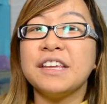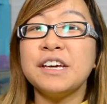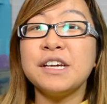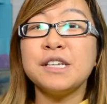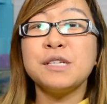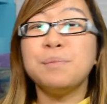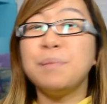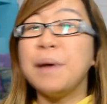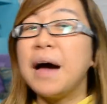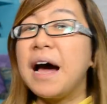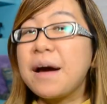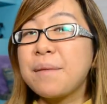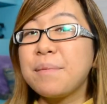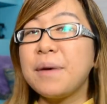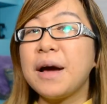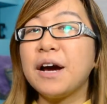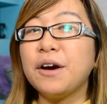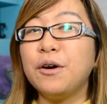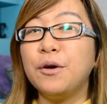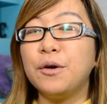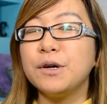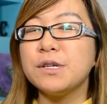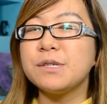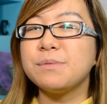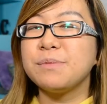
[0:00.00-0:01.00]
This backpack
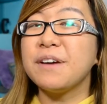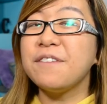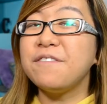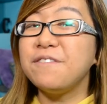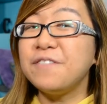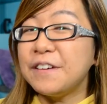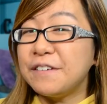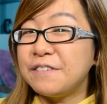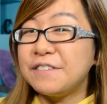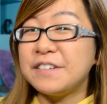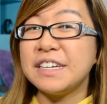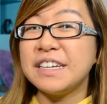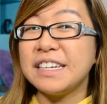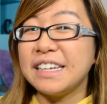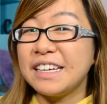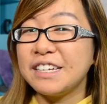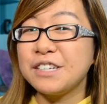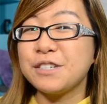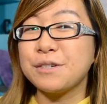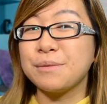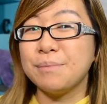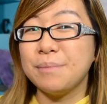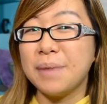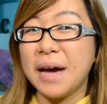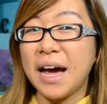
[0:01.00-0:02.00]
holds my 15
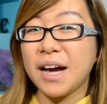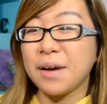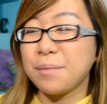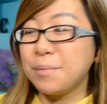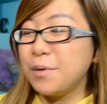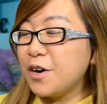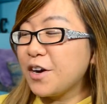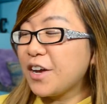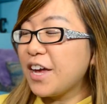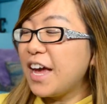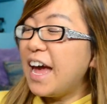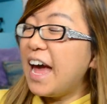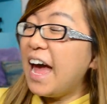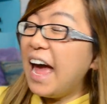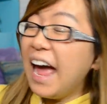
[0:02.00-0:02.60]
inch MacBook